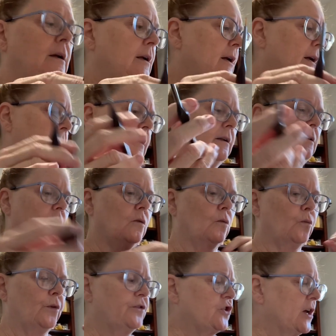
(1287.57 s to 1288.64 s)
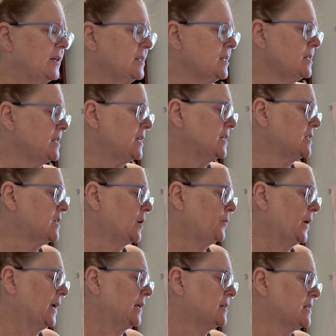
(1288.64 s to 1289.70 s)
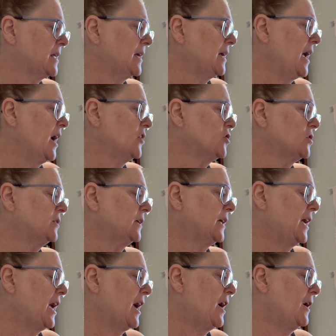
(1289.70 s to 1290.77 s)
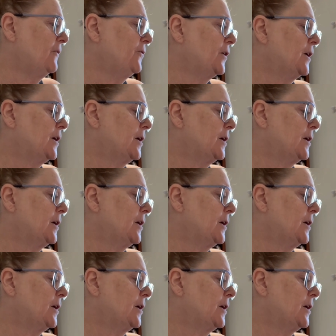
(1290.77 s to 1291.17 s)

And with Genesis Heat Set paints, they actually have,